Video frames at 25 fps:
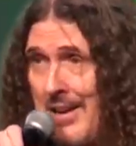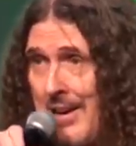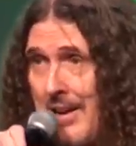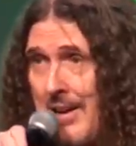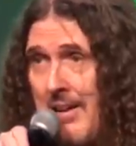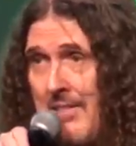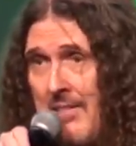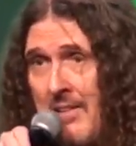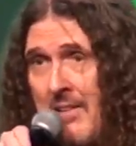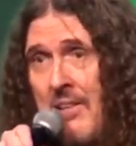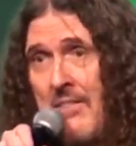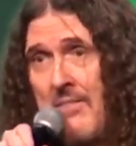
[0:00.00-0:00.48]

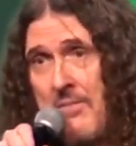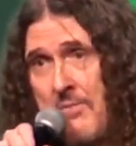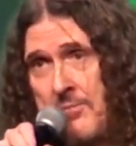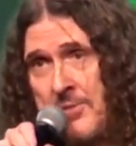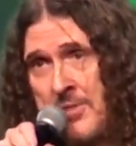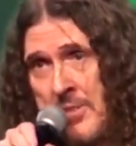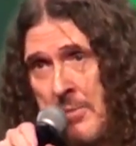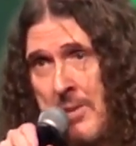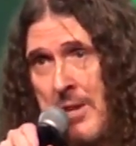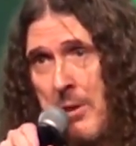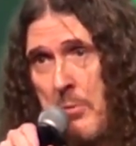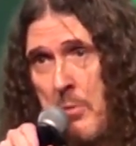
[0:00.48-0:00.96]
uh, of
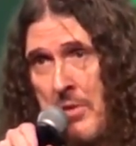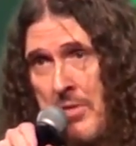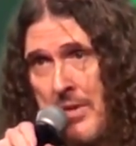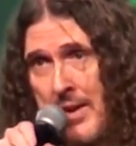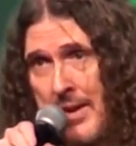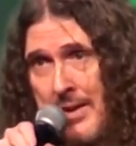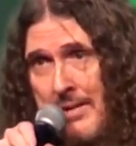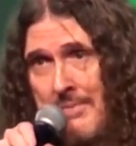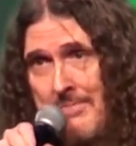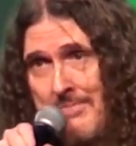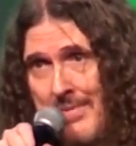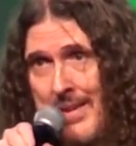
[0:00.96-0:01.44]
somebody with
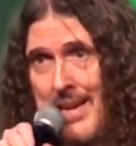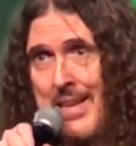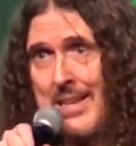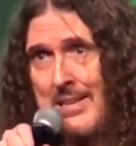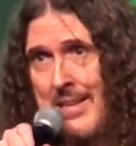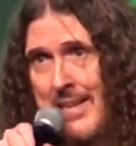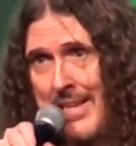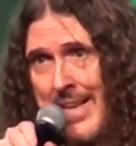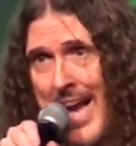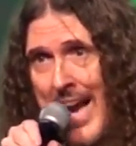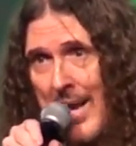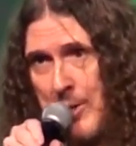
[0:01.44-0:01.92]
a
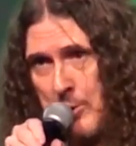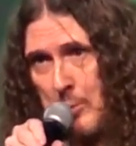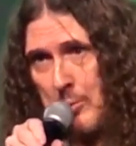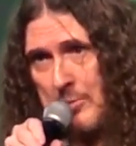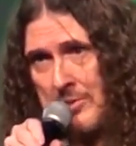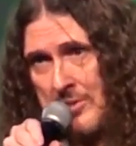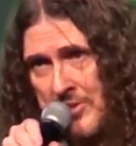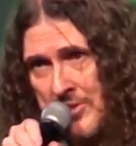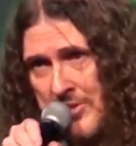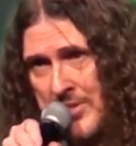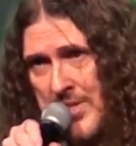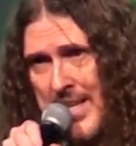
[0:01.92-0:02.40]
an
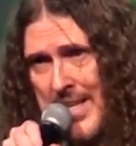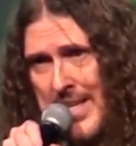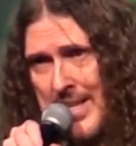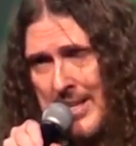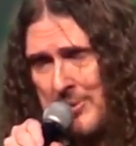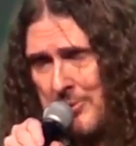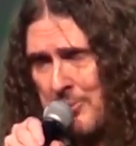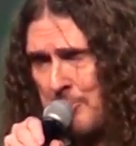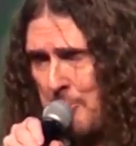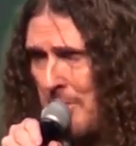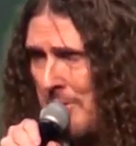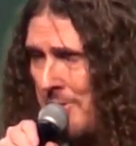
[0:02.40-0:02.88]
actual
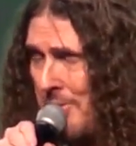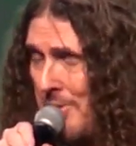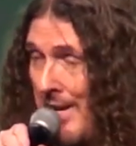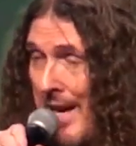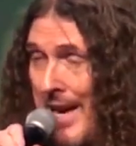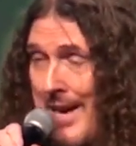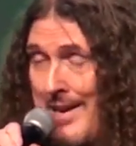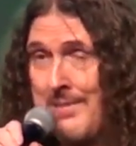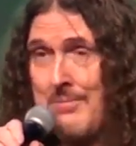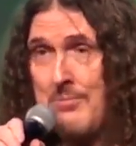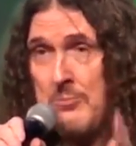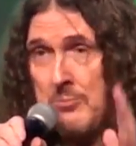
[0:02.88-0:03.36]
disease, which
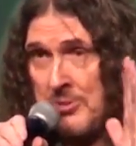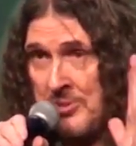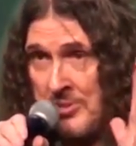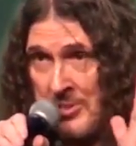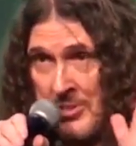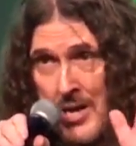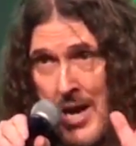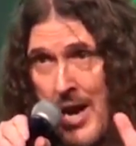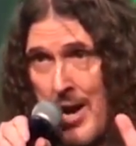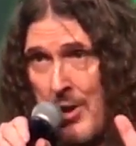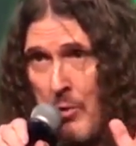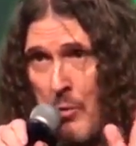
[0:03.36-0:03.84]
I
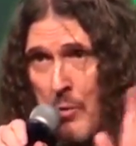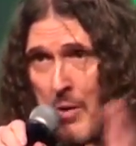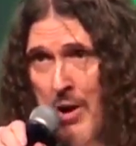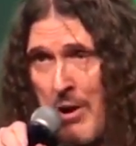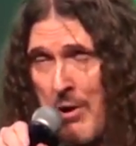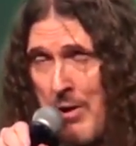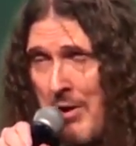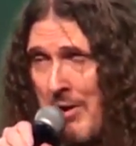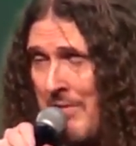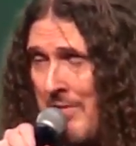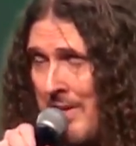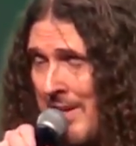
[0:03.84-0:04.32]
was not
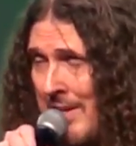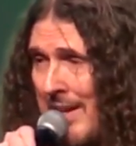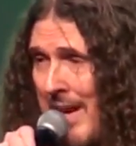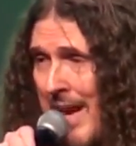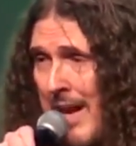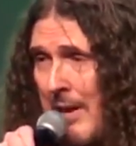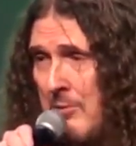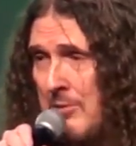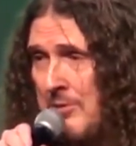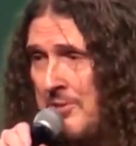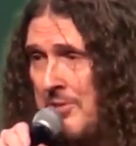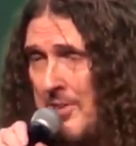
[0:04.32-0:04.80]
aware of, and
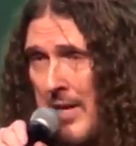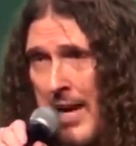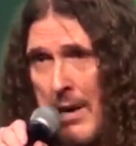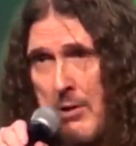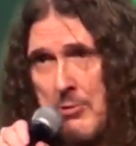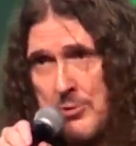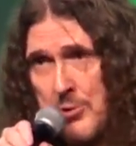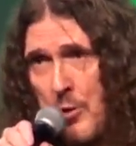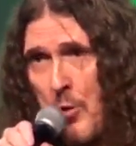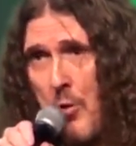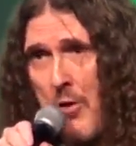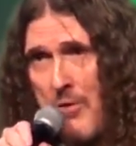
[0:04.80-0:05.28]
I was
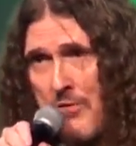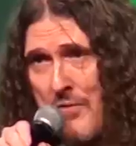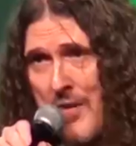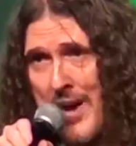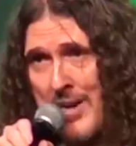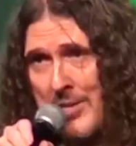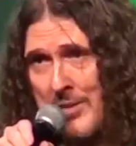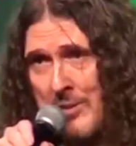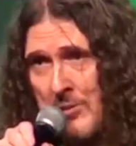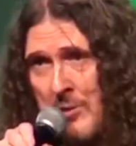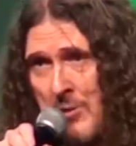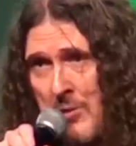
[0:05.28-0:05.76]
I was
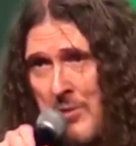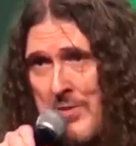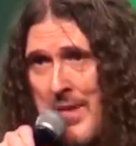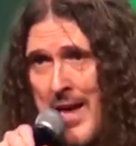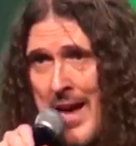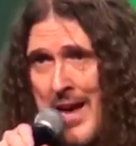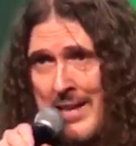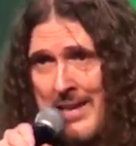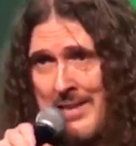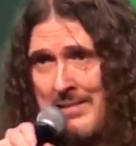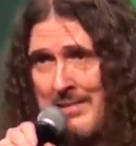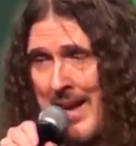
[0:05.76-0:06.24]
horrified to learn
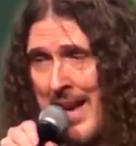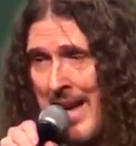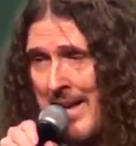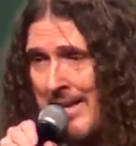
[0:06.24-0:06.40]
that,